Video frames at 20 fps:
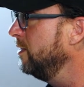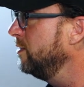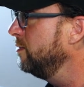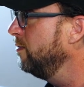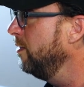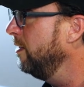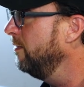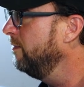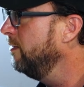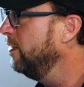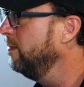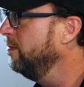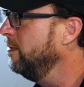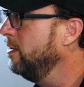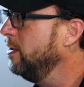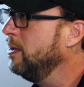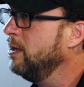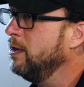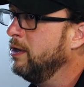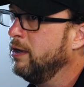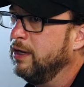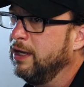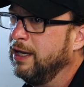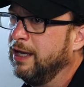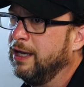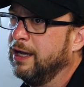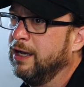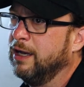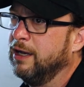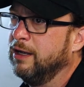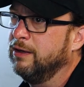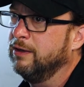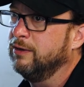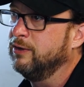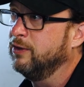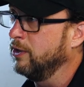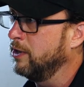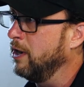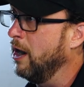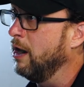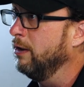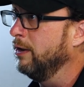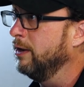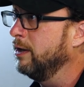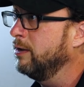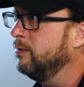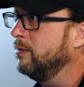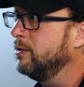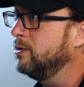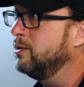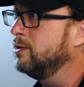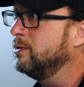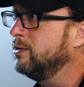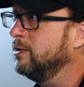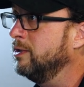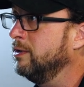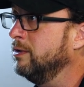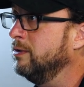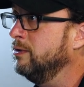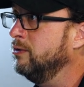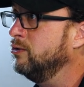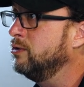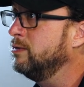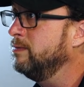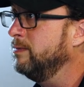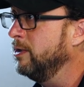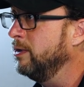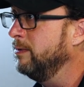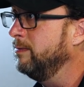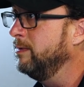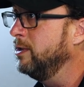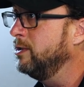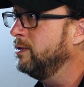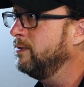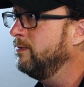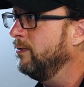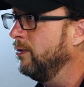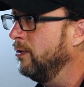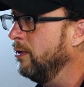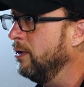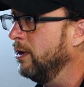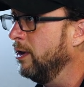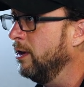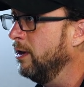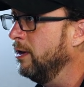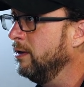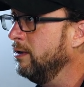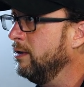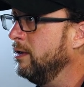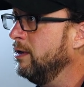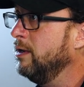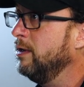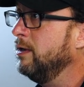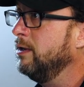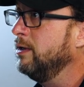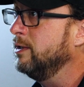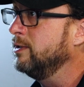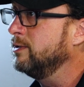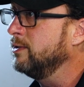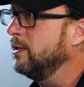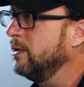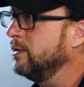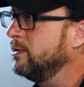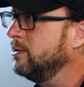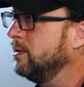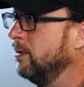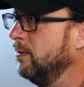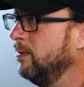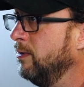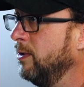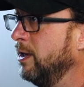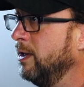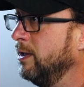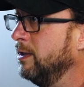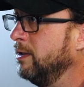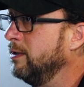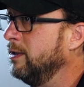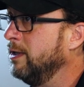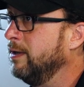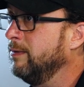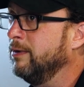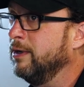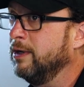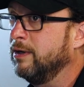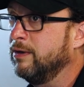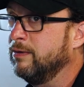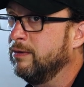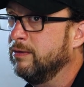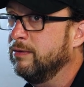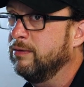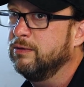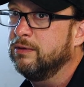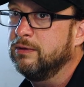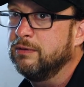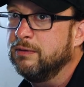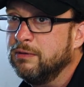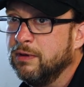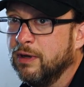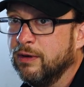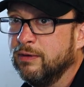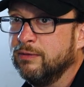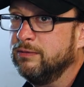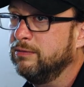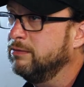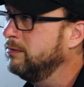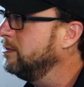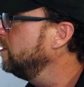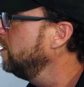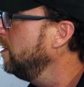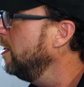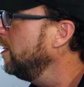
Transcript: is one of them, and The Garlic, which is in New Smyrna Beach, Florida, is also one. And I'm like, there's